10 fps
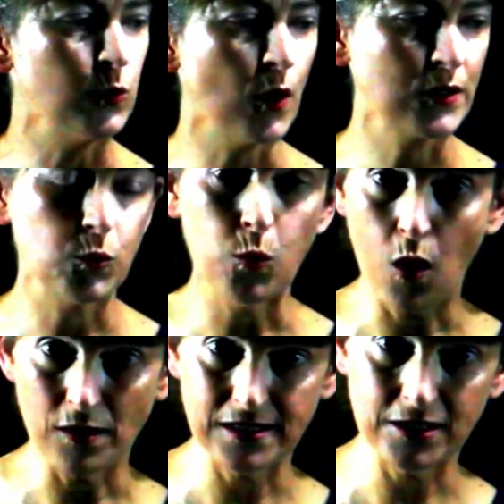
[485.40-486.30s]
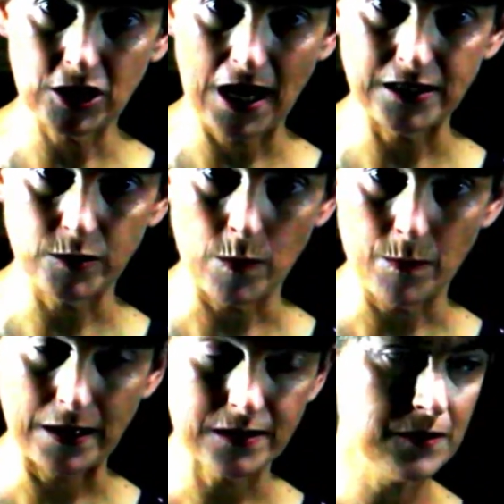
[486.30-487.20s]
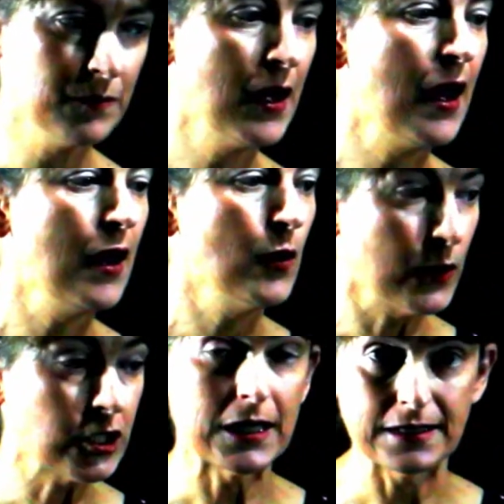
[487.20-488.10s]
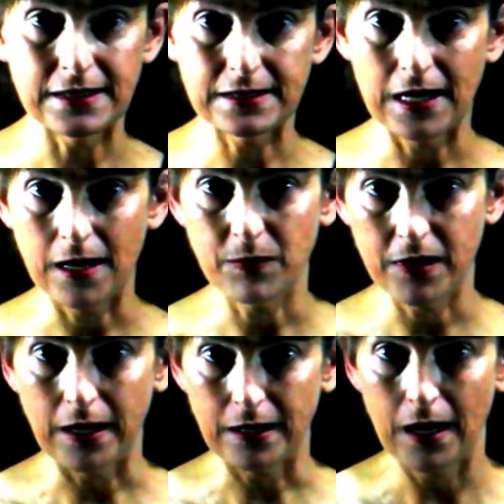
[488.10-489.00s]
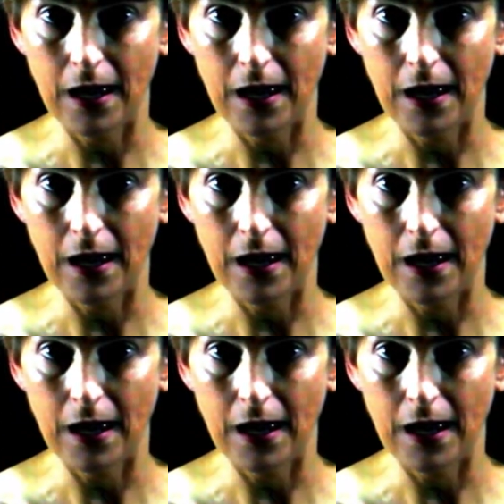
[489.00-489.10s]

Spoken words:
what was the change in momentum, which is the same thing